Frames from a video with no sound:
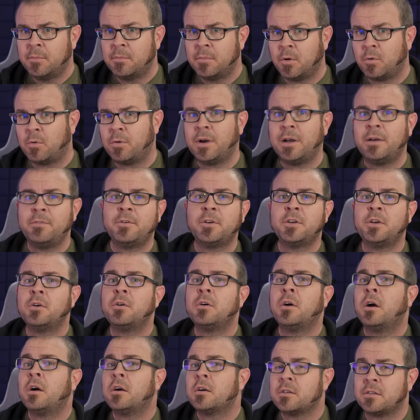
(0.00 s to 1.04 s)
But wherever
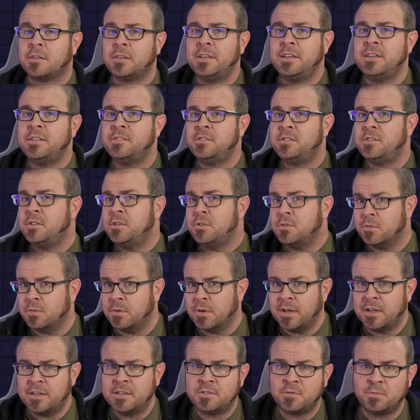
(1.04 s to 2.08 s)
your heart leads
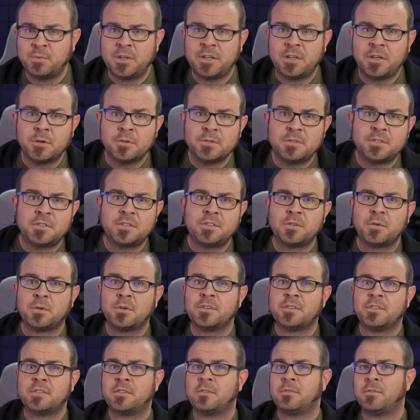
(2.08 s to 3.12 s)
you as we coast
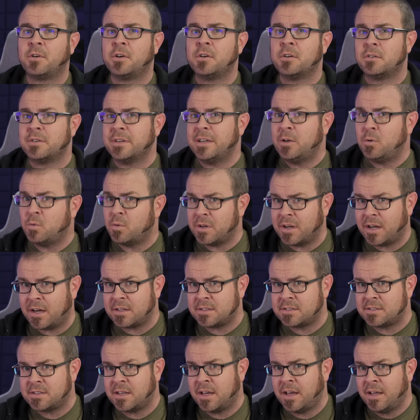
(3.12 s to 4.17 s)
towards the vernal
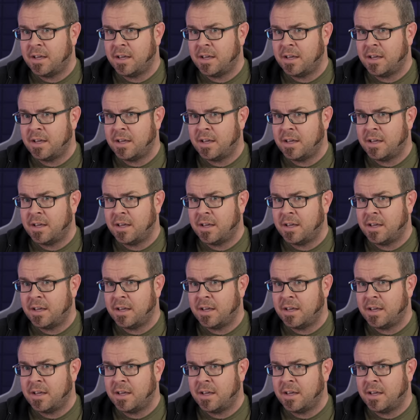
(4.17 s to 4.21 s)
equinox,